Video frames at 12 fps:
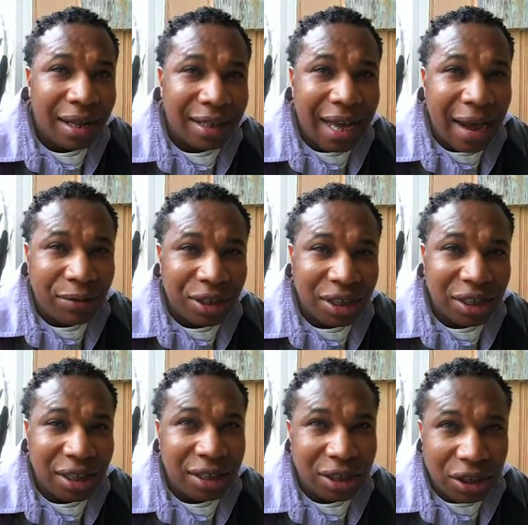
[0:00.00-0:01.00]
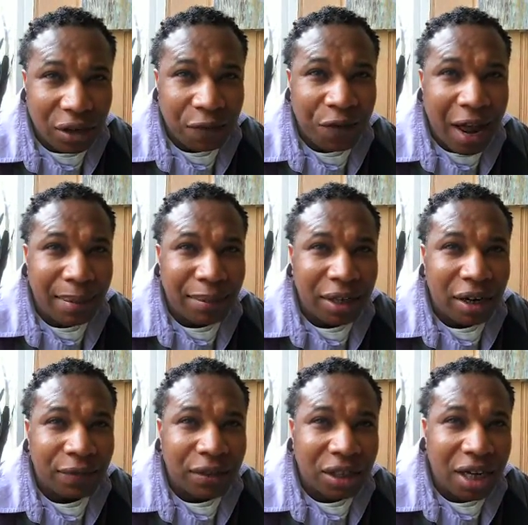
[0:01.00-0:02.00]
that was extended to the family
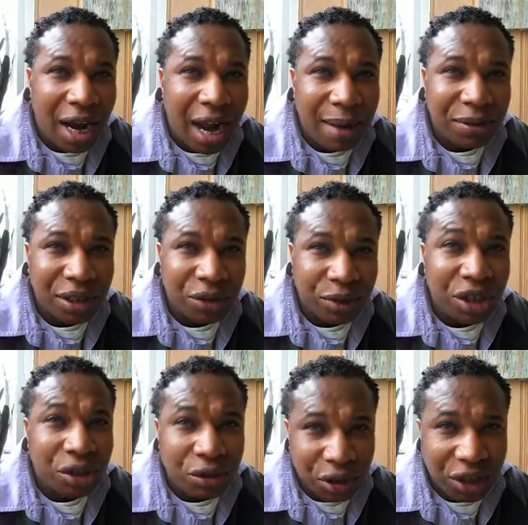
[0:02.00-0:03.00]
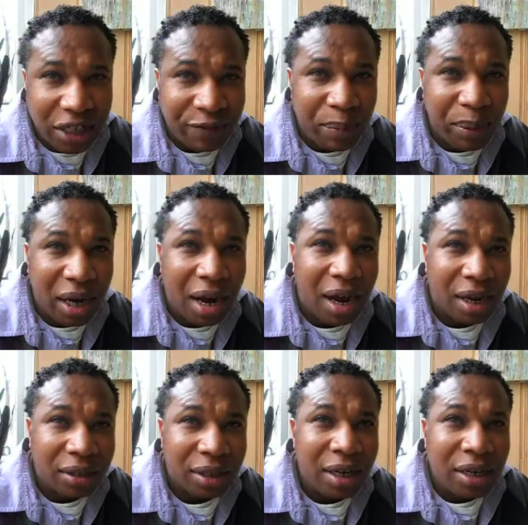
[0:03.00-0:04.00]
of the John Hopkins researcher Stephen
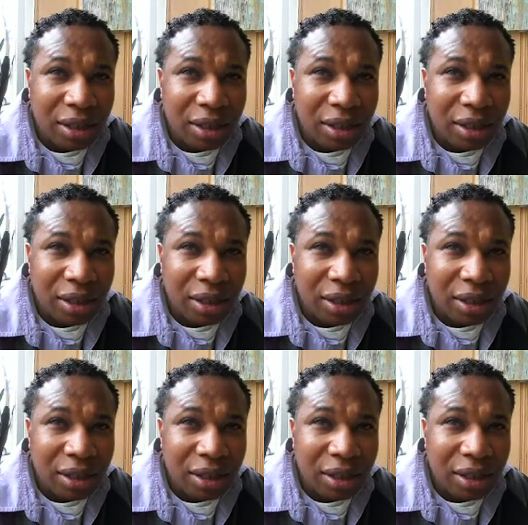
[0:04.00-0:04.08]
Pitcairn